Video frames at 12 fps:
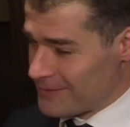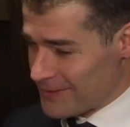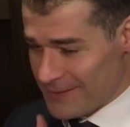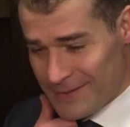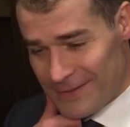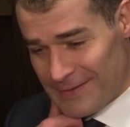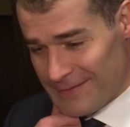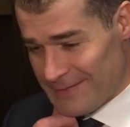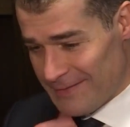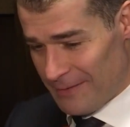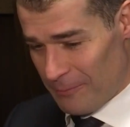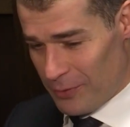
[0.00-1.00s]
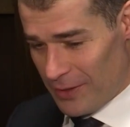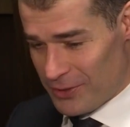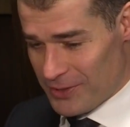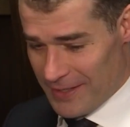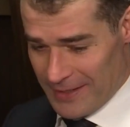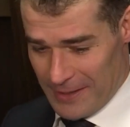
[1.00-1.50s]
Just probably
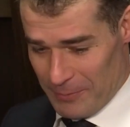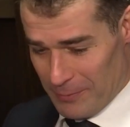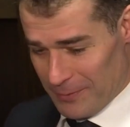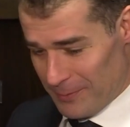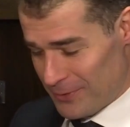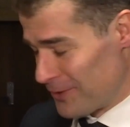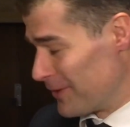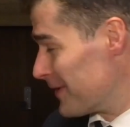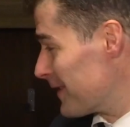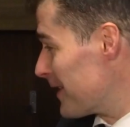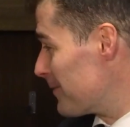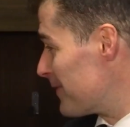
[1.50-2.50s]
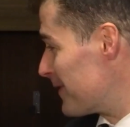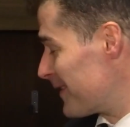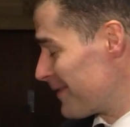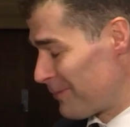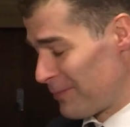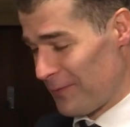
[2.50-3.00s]
should have had a couple more during the
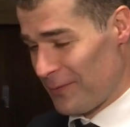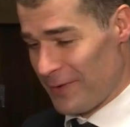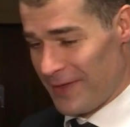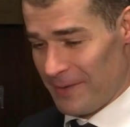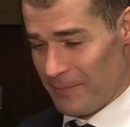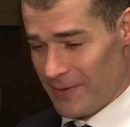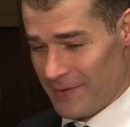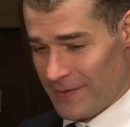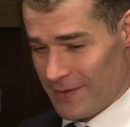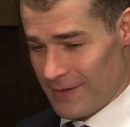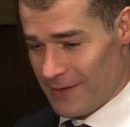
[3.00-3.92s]
game before that, but